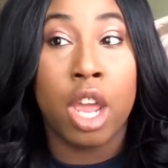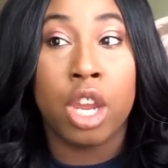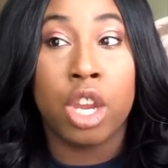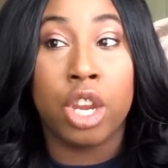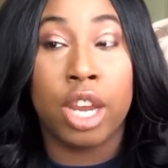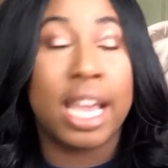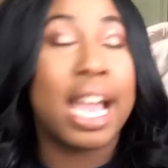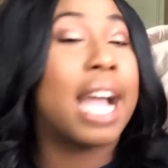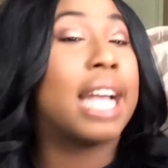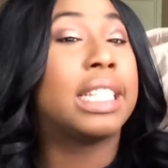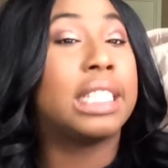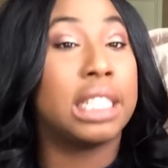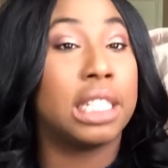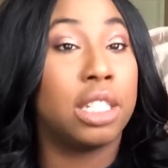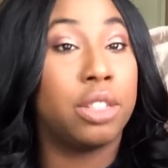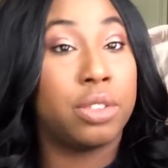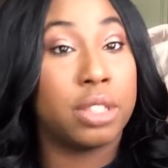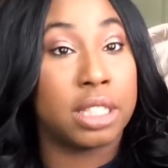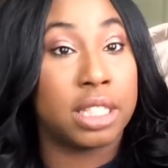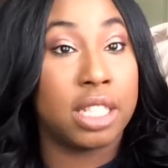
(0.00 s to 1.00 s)
you're
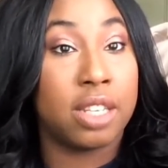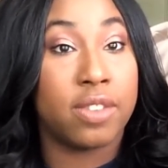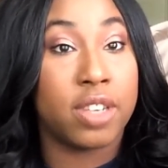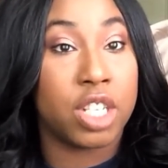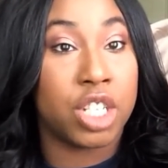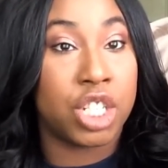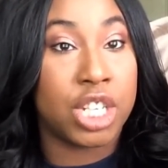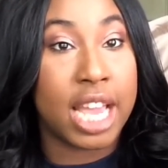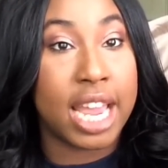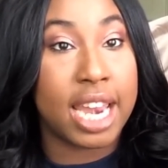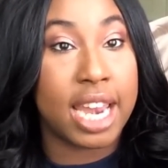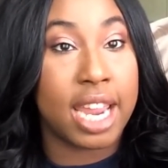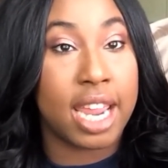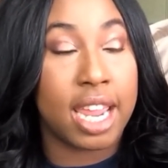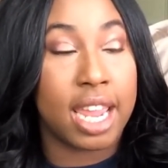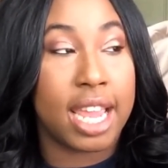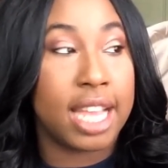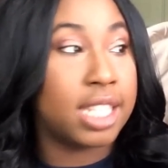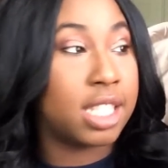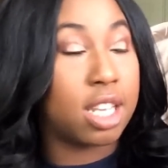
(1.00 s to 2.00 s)
constantly receiving
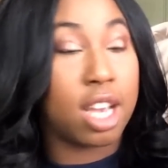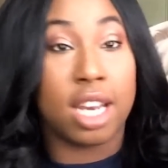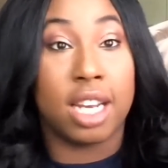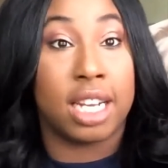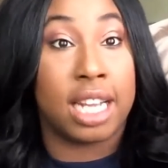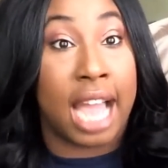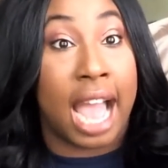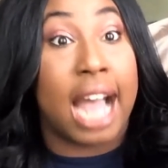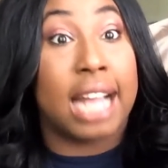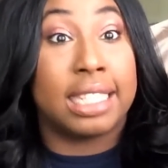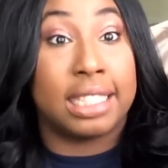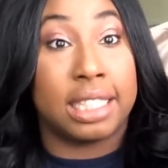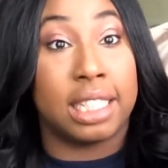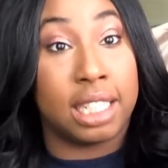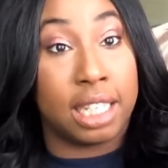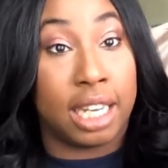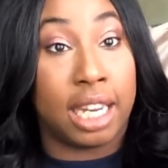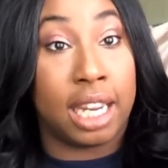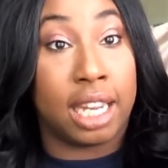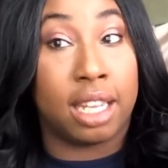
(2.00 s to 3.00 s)
shedding, it's going to
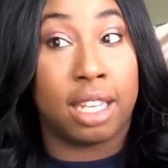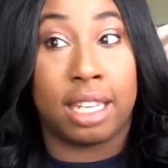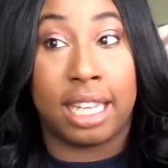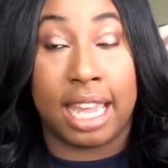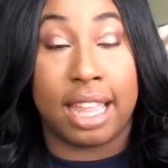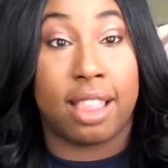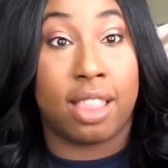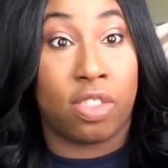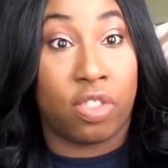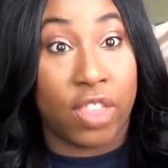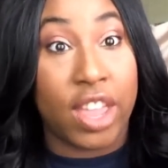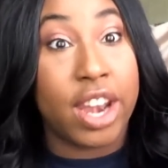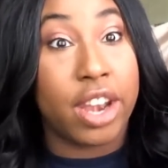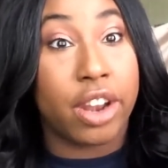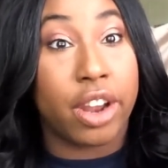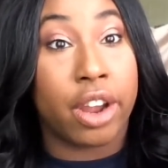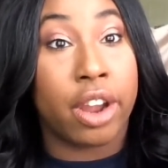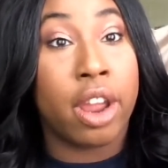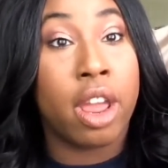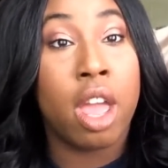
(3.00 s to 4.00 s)
constantly get
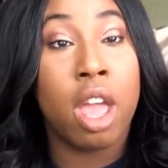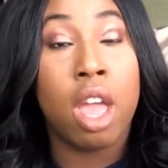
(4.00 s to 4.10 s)
thinner,